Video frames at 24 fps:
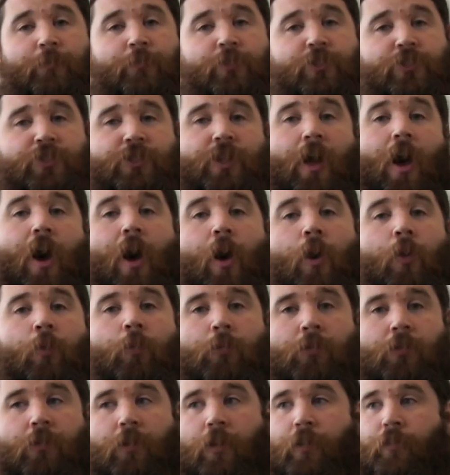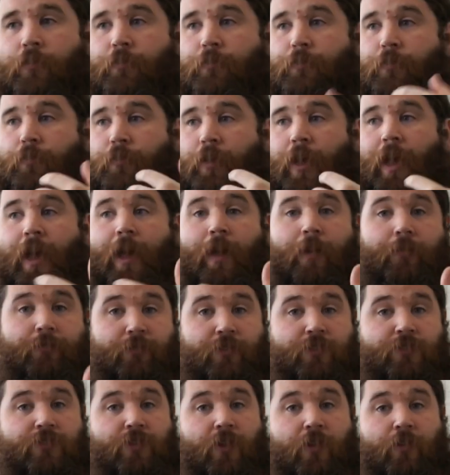much the whole of
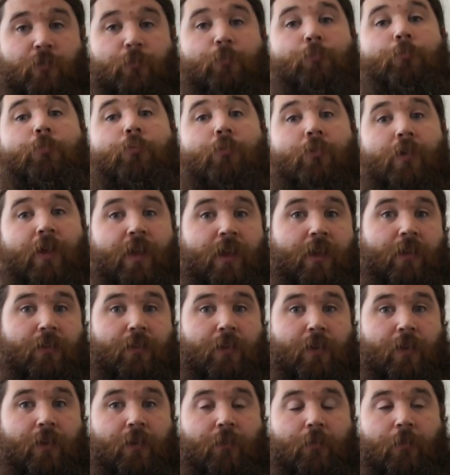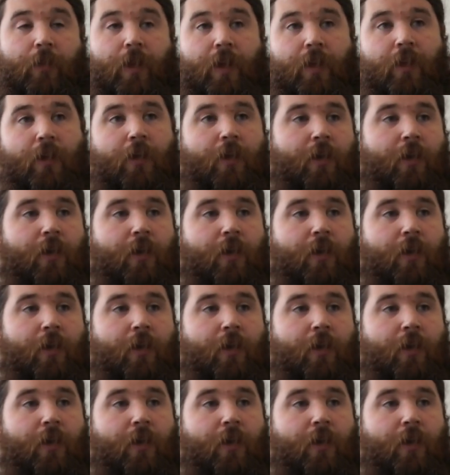the song Breathe anyway.